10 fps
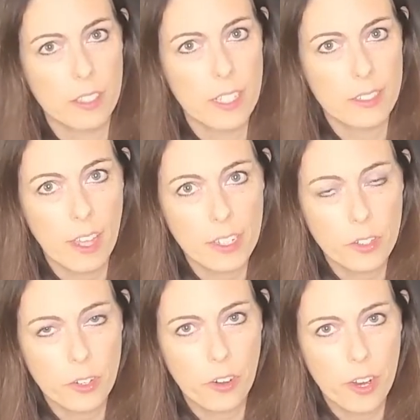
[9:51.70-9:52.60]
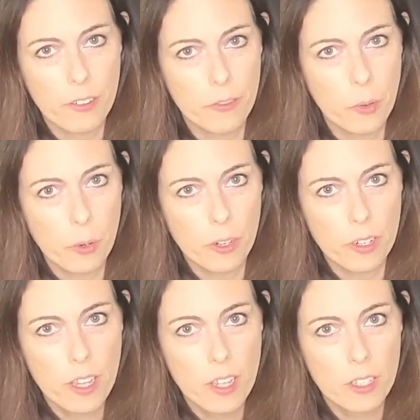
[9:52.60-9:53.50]
These lights are great
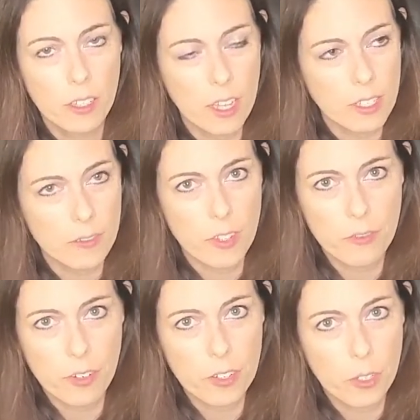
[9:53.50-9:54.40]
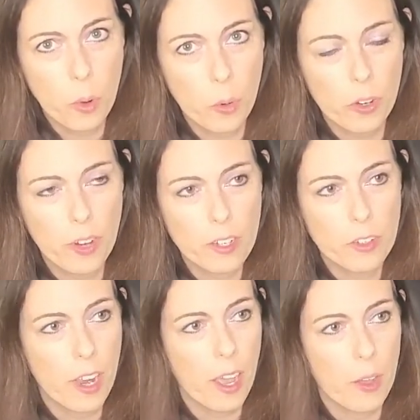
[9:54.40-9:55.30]
for lots of different decor around
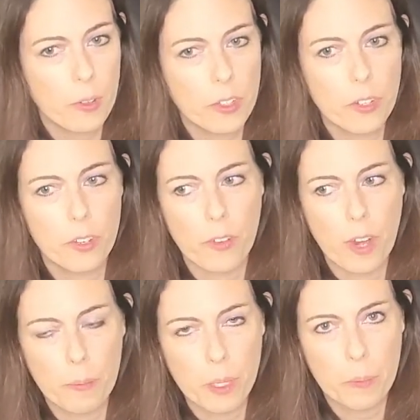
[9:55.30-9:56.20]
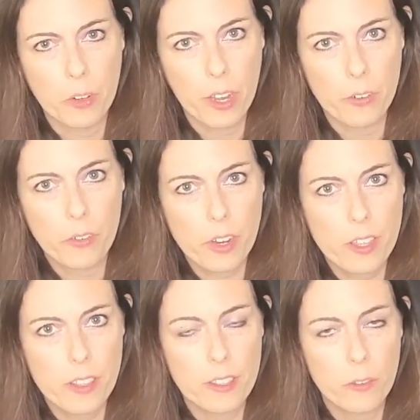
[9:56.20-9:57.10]
your house. You can wrap them around
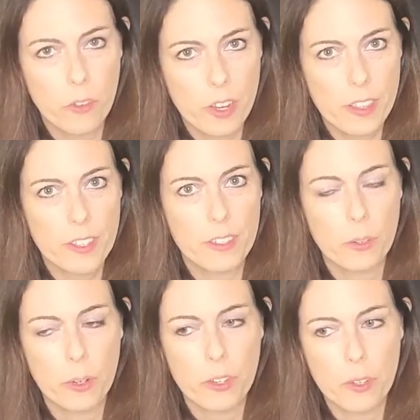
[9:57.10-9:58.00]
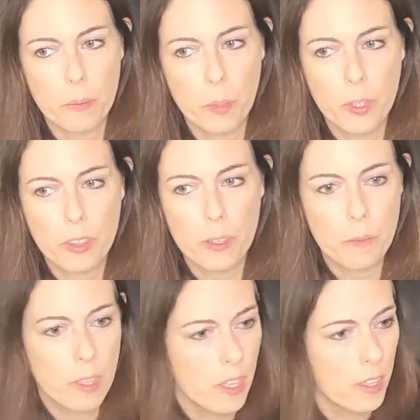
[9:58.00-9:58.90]
wreaths, wreaths or you can put
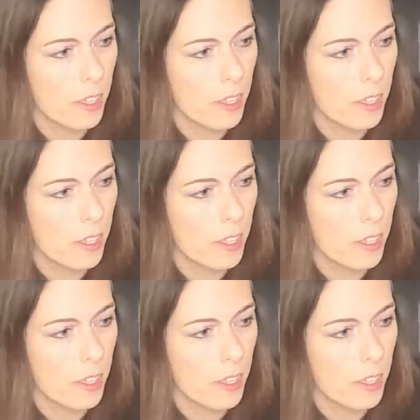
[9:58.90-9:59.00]
them